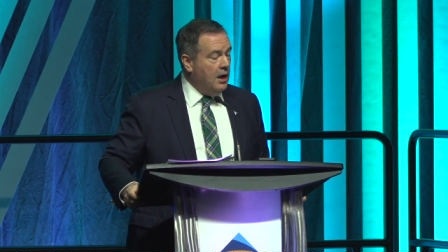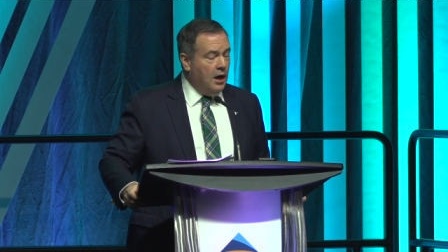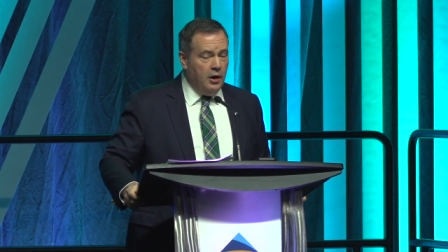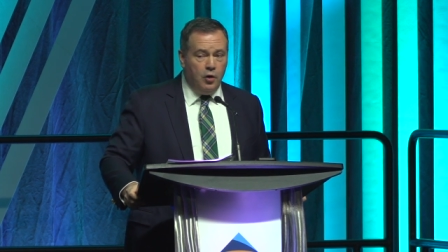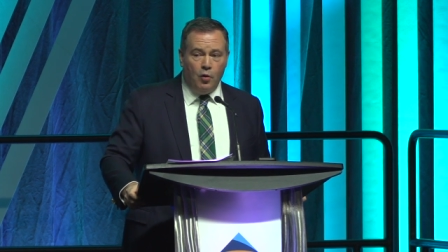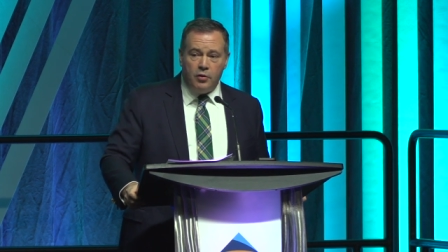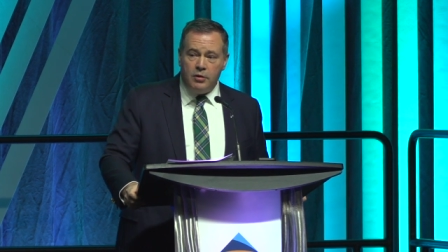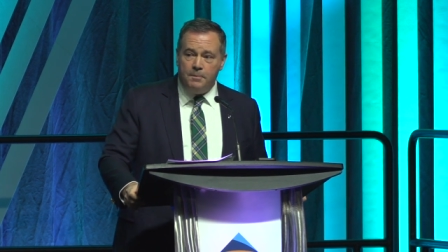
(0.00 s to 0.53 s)
Uh,
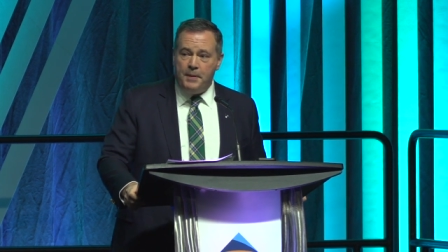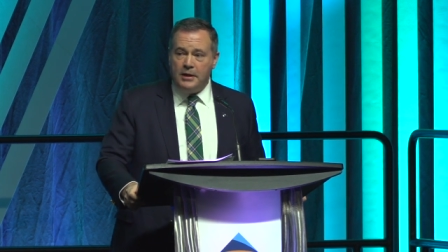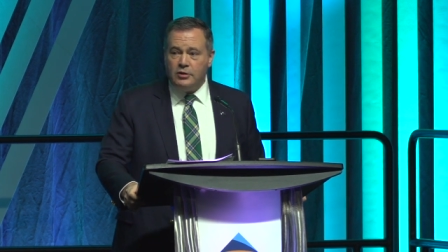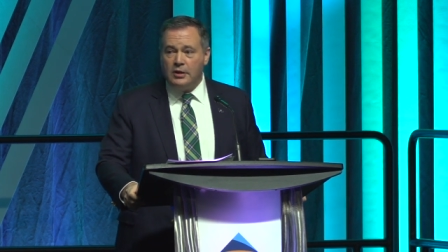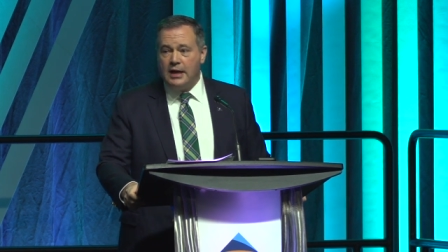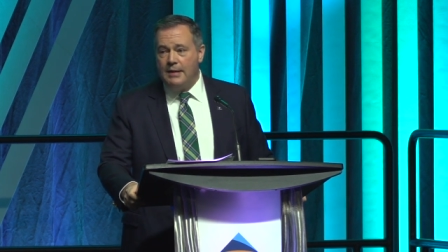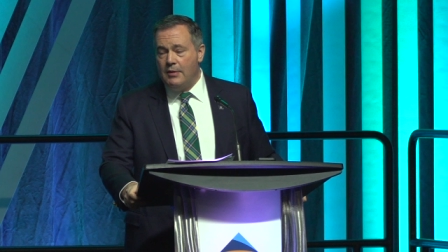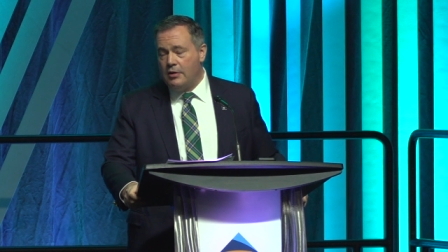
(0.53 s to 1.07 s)
Northern
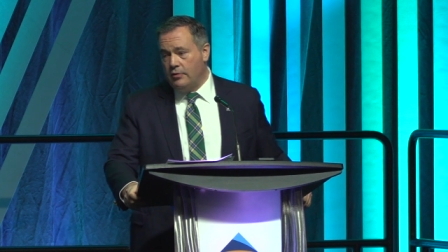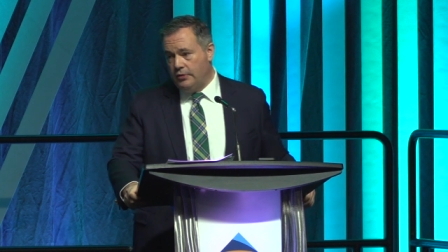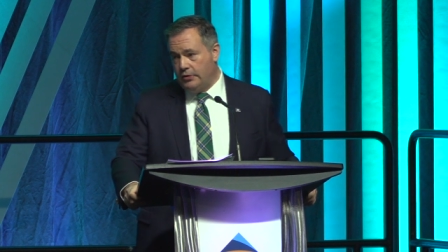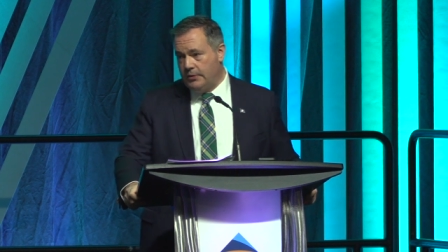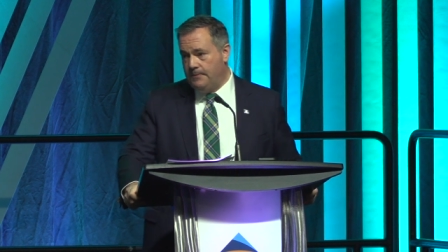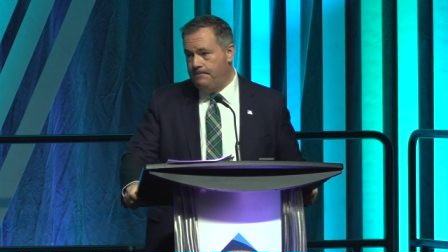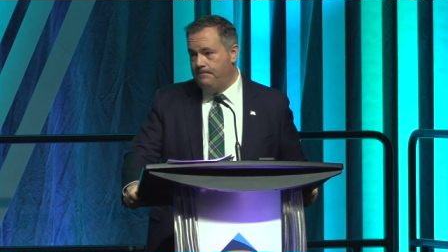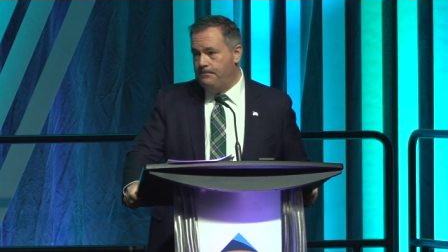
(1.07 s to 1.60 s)

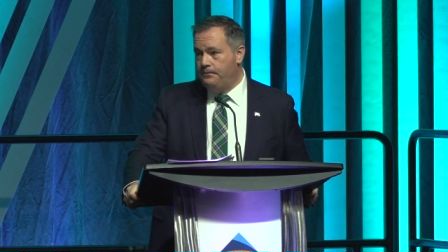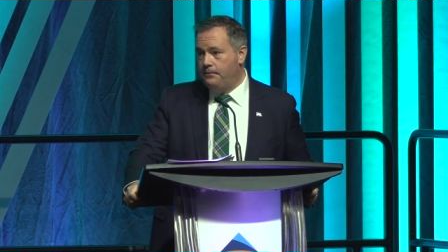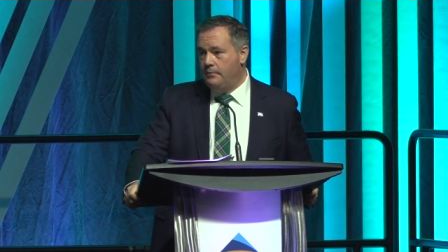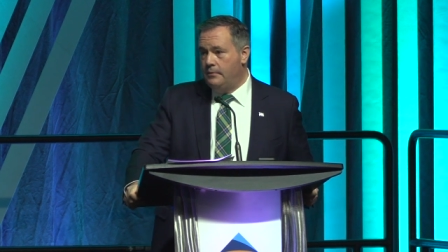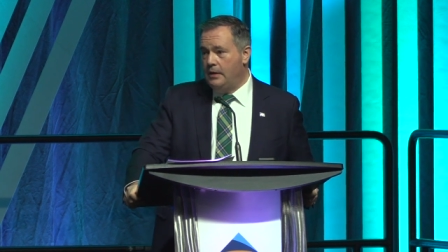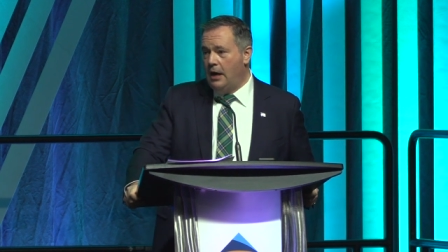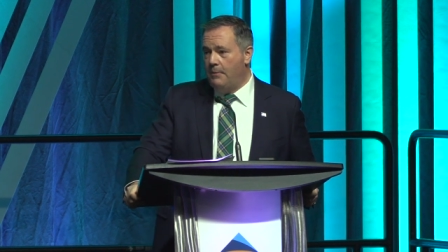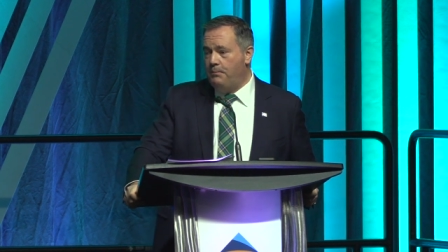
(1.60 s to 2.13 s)
Petrochemicals
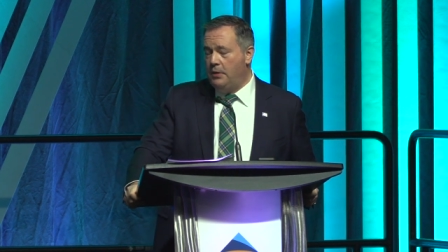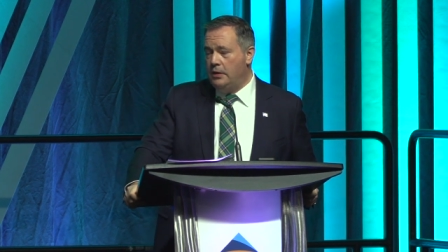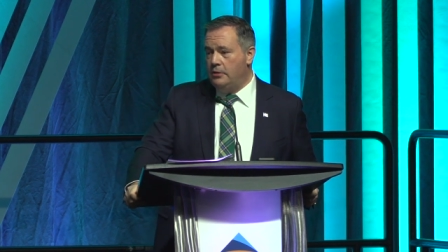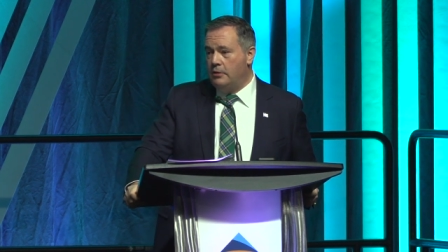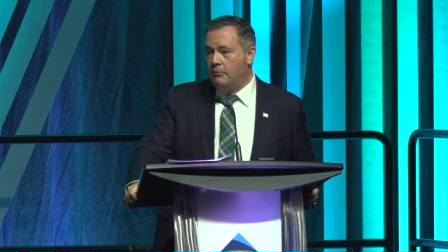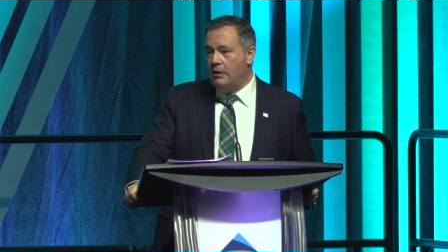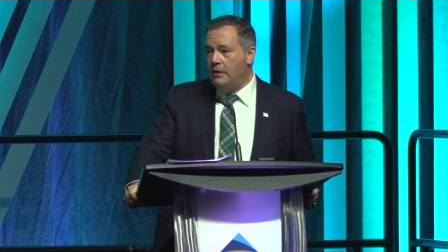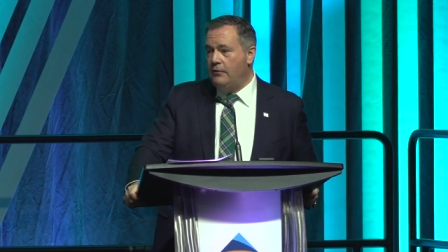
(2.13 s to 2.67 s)
up
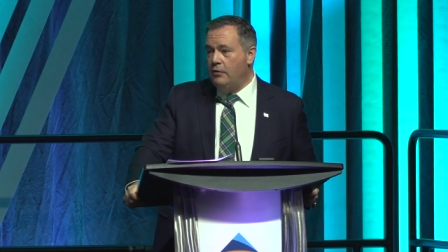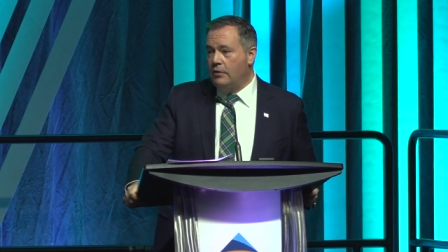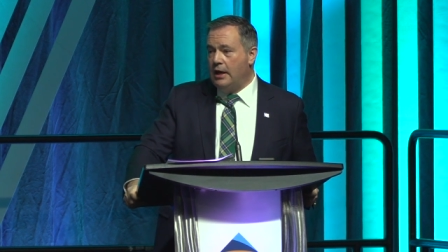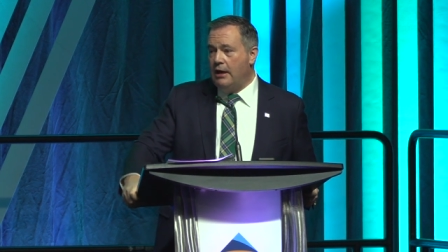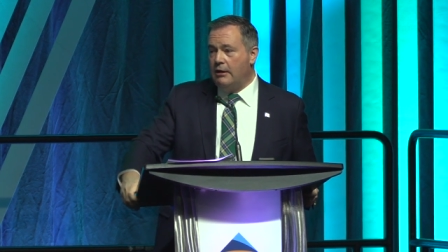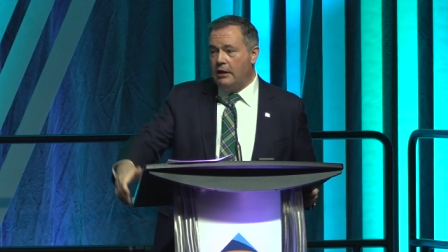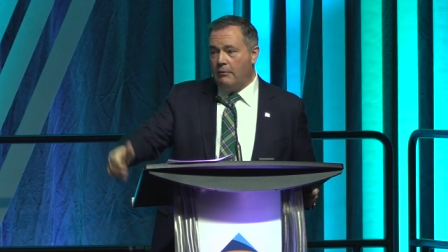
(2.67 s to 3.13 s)
in Greenview County.